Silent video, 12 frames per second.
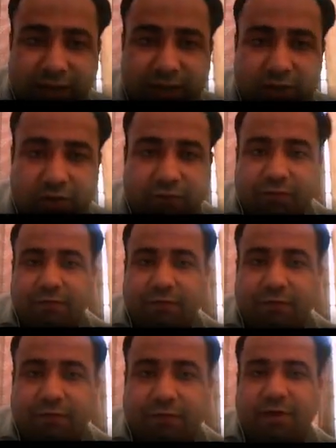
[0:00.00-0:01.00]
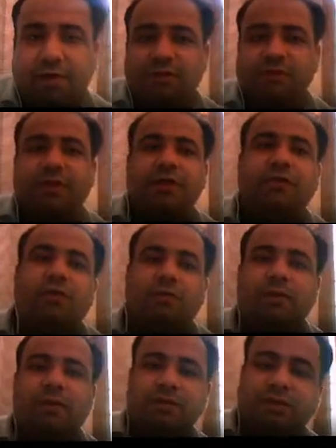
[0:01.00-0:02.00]
This kind of defect is very
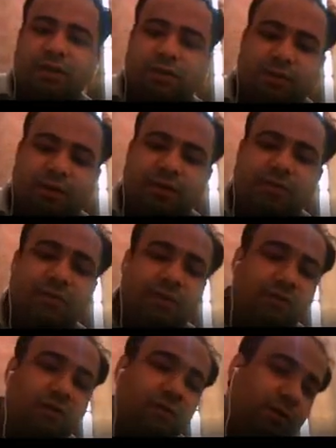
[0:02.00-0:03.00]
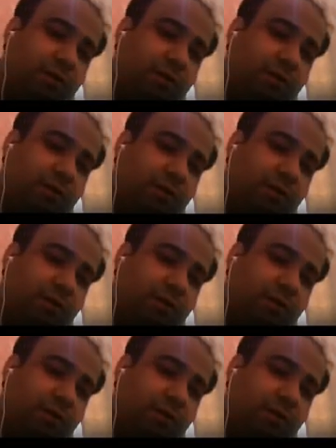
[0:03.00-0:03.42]
common. This continuity is very common.